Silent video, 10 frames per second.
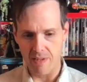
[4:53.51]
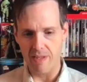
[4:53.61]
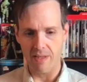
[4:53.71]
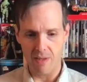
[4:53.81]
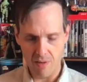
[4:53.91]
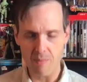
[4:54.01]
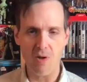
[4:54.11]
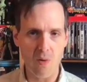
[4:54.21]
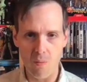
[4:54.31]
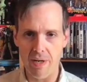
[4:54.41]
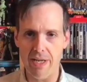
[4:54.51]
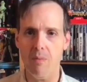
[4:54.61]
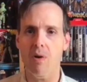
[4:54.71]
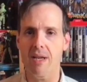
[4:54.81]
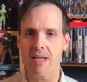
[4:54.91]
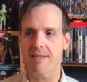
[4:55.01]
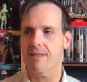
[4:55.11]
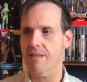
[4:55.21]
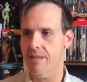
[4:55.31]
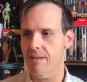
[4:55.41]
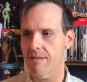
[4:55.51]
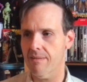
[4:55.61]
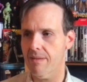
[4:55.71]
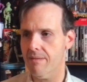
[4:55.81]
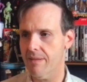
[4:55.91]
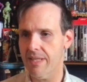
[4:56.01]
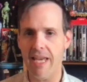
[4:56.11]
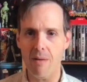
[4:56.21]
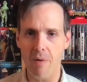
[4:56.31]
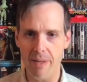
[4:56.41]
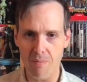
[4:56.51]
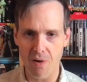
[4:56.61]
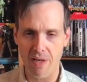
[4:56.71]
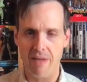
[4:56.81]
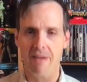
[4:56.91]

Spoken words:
The Incredible Hulk 181, as the gateway book